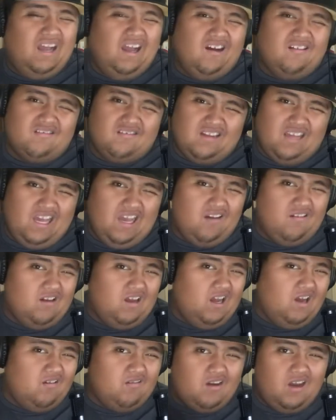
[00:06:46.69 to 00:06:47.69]
But I
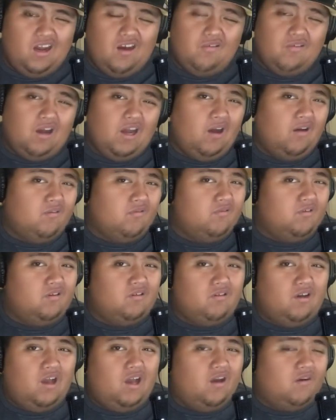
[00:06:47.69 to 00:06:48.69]

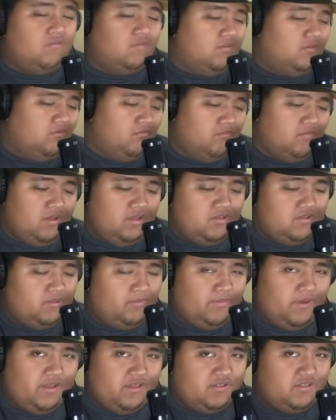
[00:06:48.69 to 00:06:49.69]
don't know, man.
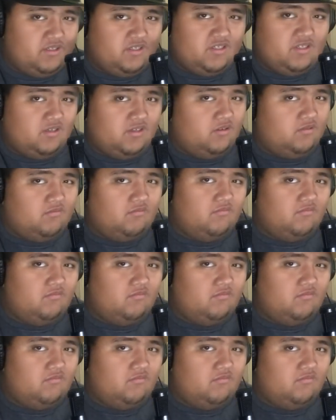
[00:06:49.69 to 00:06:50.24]
So I'm not gonna say shit.